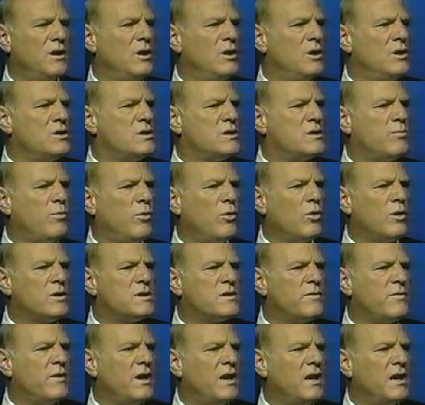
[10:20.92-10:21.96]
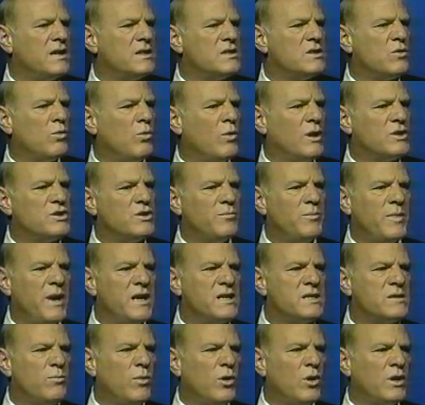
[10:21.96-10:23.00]
Sports fans watch a
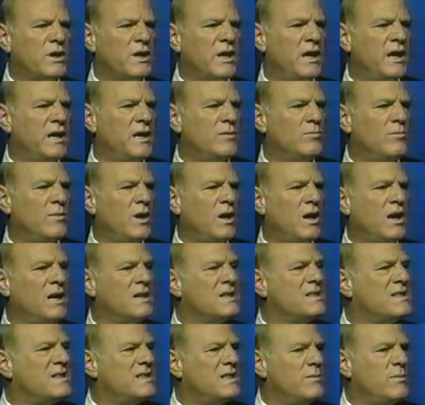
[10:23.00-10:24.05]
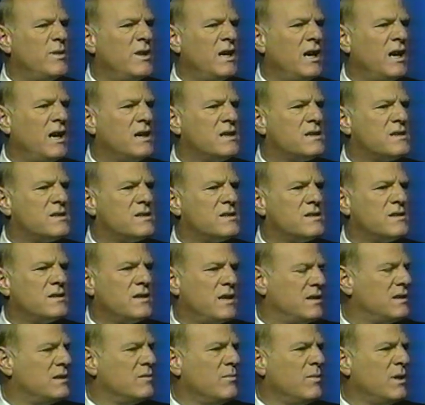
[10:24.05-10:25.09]
baseball game on CBS,
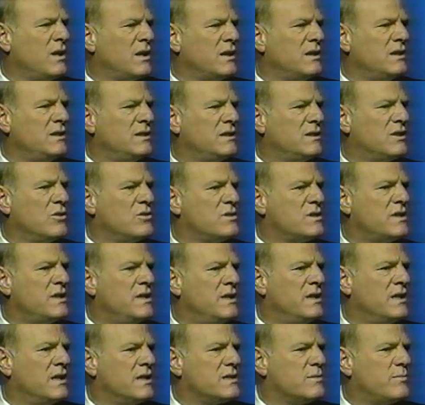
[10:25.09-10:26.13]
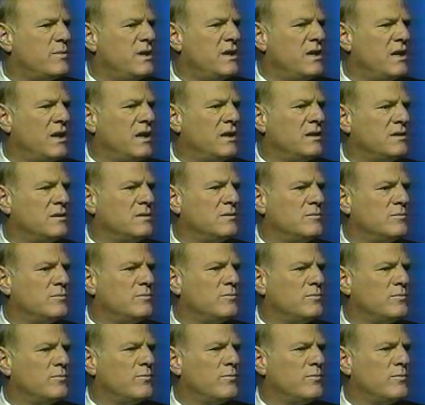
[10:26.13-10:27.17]
and the money goes to ESPN.
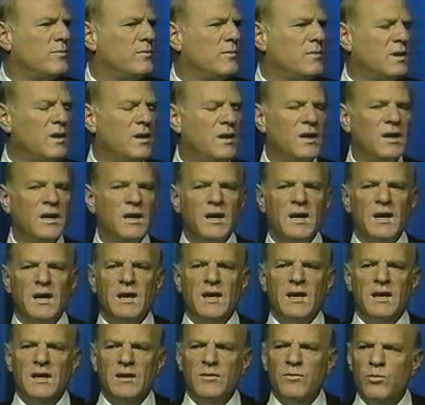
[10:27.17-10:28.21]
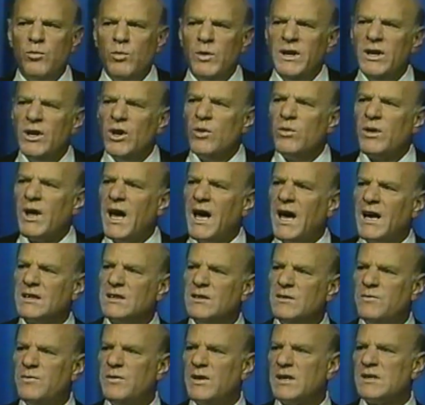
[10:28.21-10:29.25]
If we don't act
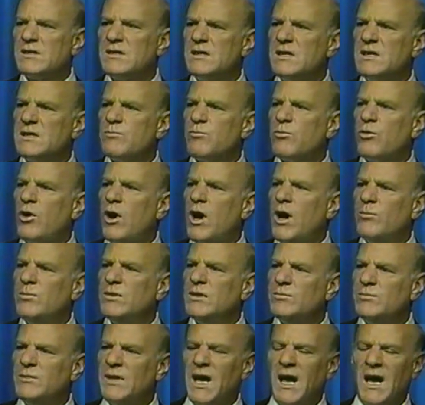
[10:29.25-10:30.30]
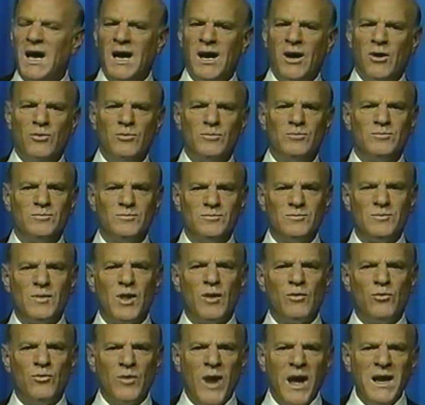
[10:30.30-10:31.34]
to fix this problem now,
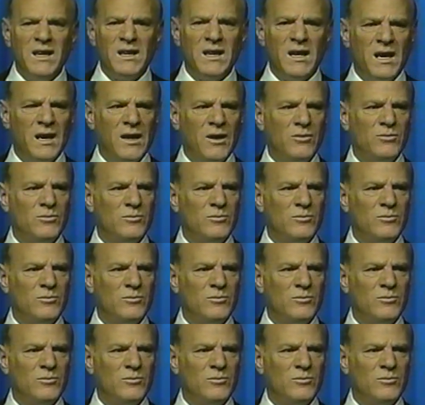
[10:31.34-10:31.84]
right now,